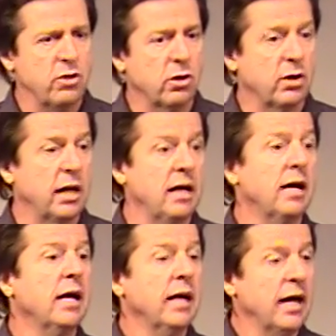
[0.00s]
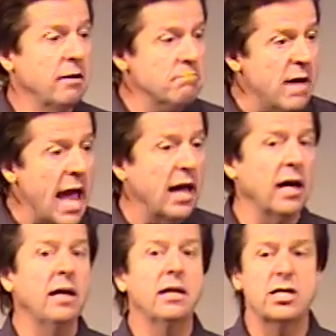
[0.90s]
degree, in
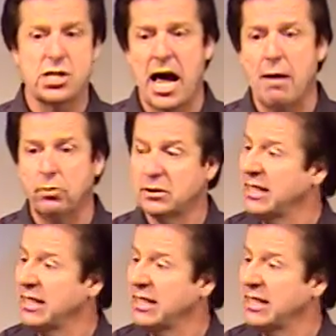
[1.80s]
making disciples.